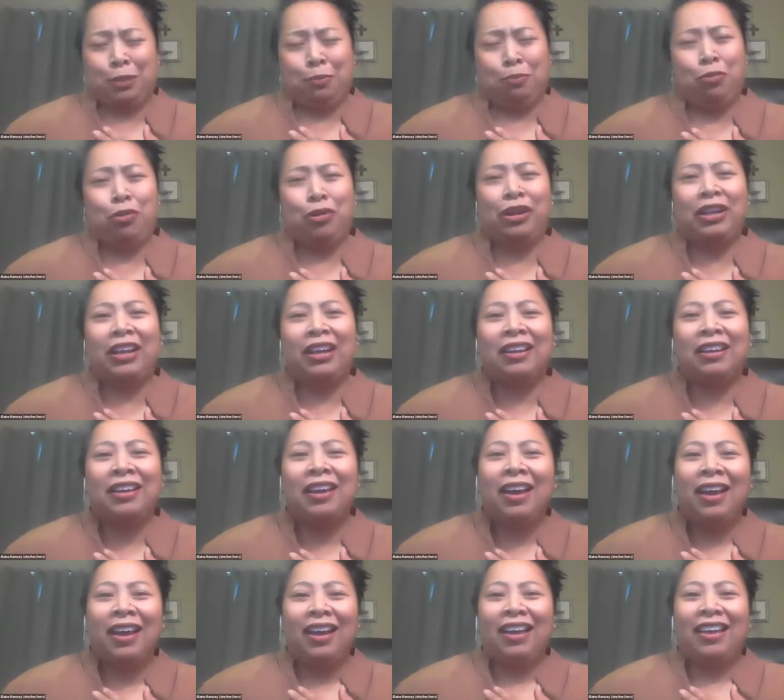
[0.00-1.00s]
disappointing
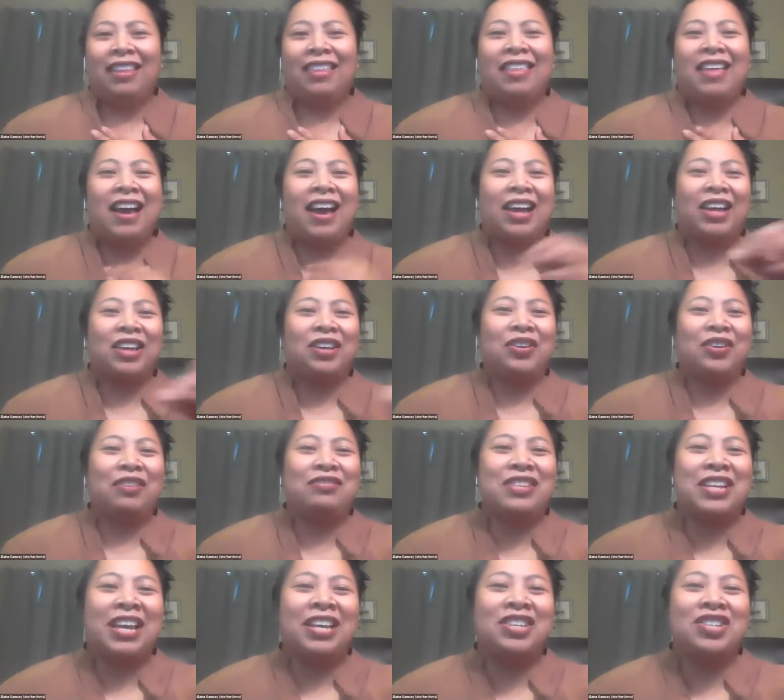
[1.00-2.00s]
that you
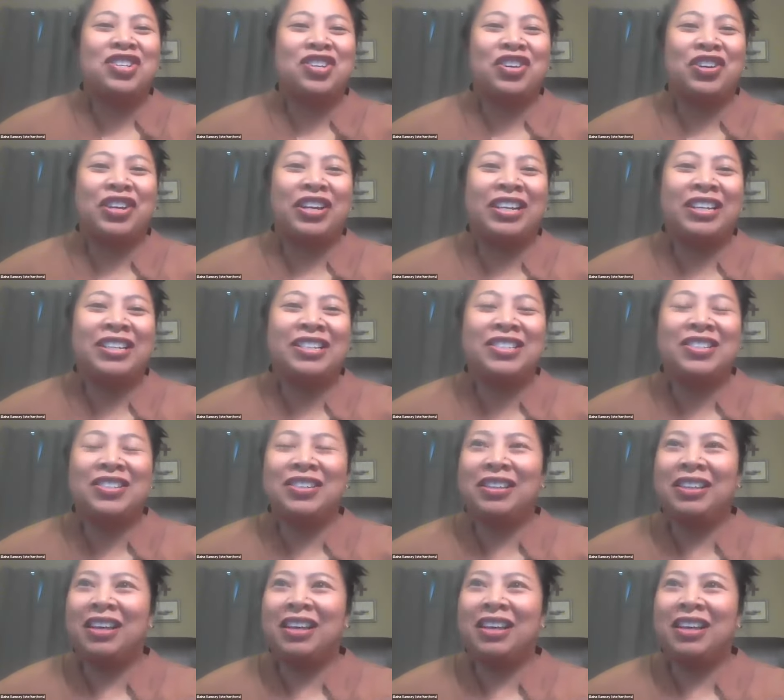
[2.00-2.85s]
have to enter into